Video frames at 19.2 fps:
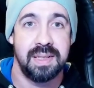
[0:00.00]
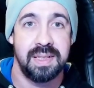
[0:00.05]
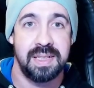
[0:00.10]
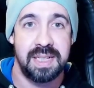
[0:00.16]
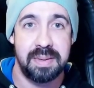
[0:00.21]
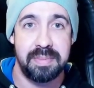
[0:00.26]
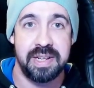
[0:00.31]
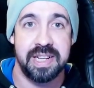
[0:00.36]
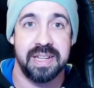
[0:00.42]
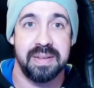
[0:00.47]

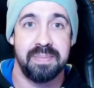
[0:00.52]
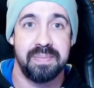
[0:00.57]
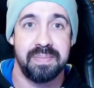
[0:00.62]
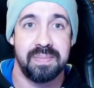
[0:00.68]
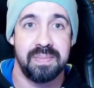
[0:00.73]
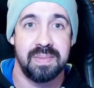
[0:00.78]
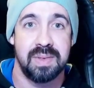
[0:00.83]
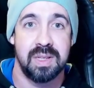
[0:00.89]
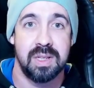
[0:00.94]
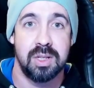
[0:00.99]
Nymeia.
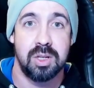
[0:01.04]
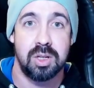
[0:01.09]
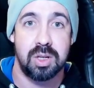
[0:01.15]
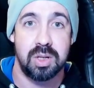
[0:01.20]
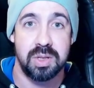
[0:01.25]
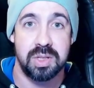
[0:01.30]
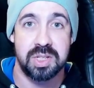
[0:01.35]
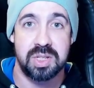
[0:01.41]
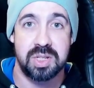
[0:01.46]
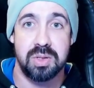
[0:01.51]

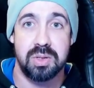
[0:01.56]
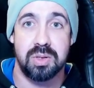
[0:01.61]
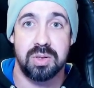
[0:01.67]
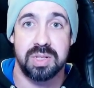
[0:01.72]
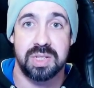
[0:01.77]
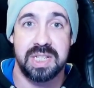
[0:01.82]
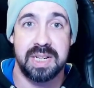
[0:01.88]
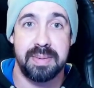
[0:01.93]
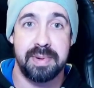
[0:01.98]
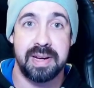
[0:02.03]
On the
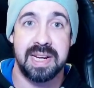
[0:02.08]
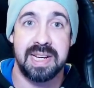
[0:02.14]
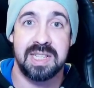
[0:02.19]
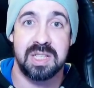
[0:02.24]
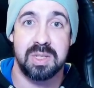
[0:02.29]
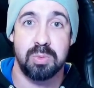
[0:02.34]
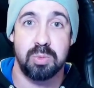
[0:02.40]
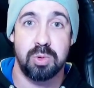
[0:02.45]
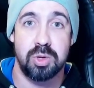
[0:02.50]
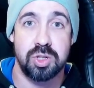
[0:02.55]
source, Nymeia is
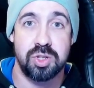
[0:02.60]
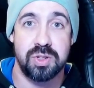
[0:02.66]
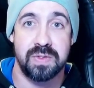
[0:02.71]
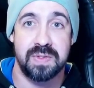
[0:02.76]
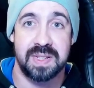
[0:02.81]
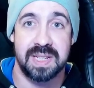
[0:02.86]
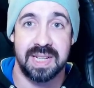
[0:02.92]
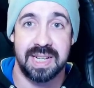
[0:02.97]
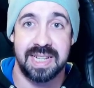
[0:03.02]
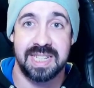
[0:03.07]
the watcher of
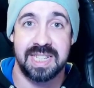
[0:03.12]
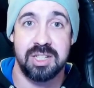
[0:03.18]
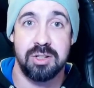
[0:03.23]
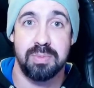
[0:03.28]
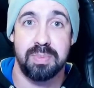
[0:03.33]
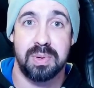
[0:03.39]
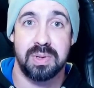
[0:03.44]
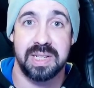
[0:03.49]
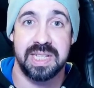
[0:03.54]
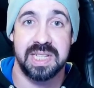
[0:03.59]
celestial
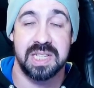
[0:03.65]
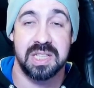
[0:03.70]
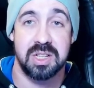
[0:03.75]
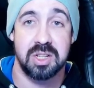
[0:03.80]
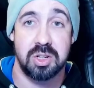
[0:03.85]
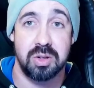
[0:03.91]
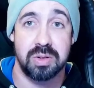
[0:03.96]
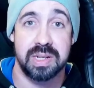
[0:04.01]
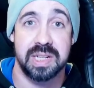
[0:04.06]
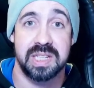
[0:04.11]
bodies and the
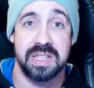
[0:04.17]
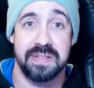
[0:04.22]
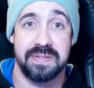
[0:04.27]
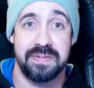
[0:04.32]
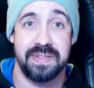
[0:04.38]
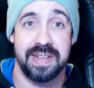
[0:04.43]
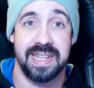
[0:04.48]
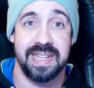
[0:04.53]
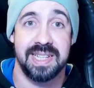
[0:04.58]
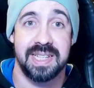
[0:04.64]
goddess of
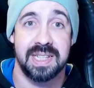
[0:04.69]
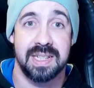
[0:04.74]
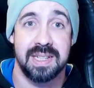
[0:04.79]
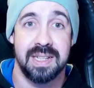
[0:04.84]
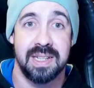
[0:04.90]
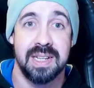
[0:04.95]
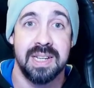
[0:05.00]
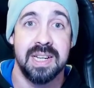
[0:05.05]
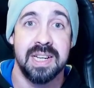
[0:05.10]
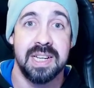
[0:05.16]
fate.
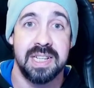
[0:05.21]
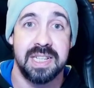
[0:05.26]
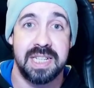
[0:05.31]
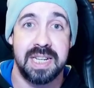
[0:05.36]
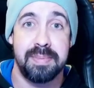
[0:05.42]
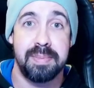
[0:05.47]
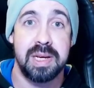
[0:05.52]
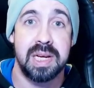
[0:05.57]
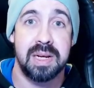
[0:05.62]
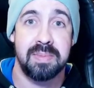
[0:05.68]

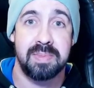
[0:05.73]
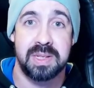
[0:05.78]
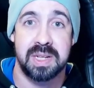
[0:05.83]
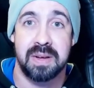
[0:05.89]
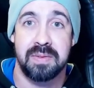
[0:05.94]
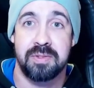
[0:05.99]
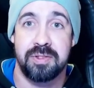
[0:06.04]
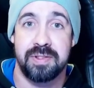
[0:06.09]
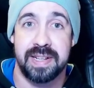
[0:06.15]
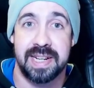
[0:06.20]
Nymeia
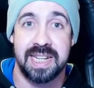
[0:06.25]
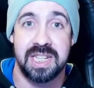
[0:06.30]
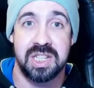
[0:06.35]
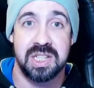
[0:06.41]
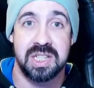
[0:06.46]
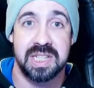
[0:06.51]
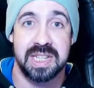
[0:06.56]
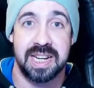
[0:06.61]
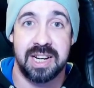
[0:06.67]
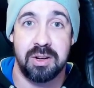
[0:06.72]
observed
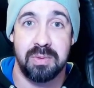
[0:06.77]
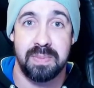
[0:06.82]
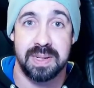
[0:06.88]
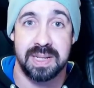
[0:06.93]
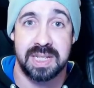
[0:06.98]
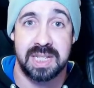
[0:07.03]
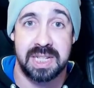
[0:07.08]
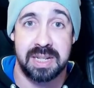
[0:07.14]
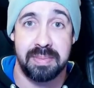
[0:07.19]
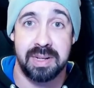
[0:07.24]
creations in Elpis
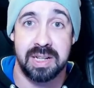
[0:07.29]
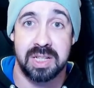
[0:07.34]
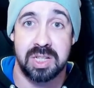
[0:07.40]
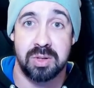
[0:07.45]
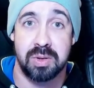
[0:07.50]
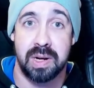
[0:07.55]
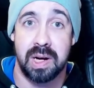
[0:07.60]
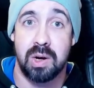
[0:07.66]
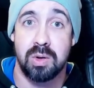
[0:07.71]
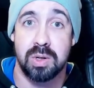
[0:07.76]
similar to
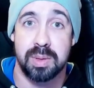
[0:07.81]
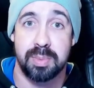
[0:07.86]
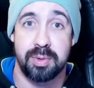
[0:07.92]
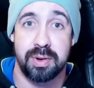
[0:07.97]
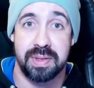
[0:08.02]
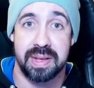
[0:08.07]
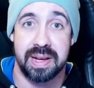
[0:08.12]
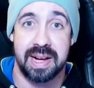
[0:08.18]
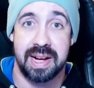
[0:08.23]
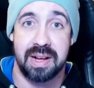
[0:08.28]
her older
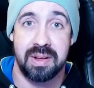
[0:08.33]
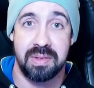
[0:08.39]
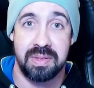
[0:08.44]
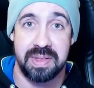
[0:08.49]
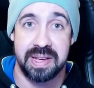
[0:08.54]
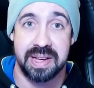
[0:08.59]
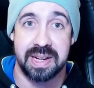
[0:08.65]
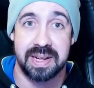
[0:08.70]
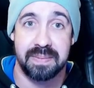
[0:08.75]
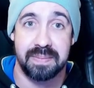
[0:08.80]
brother
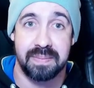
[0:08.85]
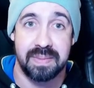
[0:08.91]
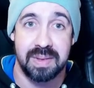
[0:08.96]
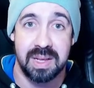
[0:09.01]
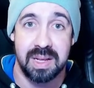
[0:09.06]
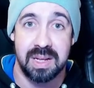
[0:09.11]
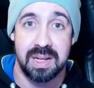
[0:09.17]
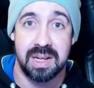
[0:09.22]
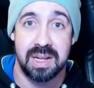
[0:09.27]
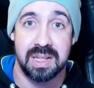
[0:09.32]
Althyk.
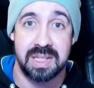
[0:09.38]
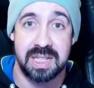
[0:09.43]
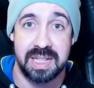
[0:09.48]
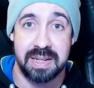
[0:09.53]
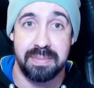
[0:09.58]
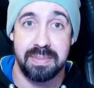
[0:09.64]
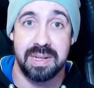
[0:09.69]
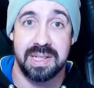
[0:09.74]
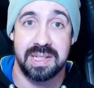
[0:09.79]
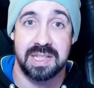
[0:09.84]
Her
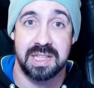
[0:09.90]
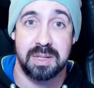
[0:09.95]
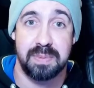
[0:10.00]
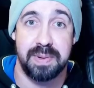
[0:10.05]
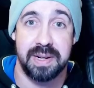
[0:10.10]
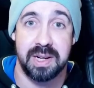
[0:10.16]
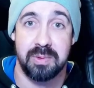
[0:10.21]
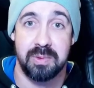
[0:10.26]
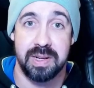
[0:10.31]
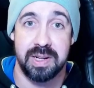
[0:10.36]
symbol is the
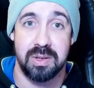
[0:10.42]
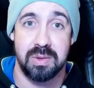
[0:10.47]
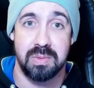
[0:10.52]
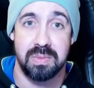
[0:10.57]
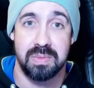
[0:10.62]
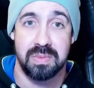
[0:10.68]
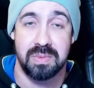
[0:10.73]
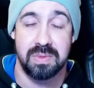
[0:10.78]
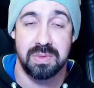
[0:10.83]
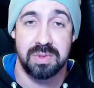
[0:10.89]
spinning wheel.
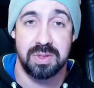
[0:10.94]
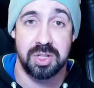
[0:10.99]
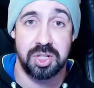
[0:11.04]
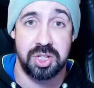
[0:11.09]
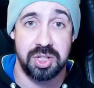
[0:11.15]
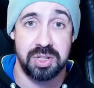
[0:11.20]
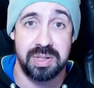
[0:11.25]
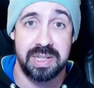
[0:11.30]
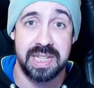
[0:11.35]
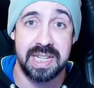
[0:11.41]
The
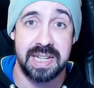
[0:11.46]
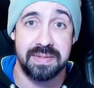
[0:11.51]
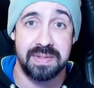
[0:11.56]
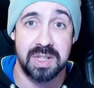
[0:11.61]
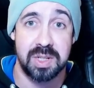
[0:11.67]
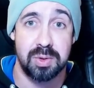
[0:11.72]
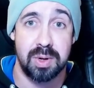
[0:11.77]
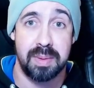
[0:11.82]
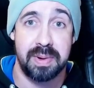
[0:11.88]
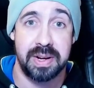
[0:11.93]
duty given
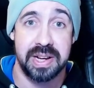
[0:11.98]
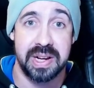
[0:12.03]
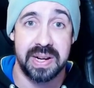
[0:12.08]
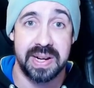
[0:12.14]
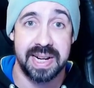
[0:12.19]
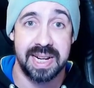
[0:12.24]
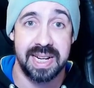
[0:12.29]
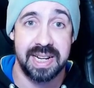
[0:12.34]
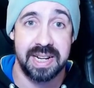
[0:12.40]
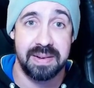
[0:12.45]
to her by
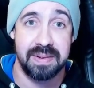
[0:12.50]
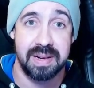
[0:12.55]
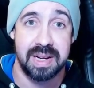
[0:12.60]
Hydaelyn?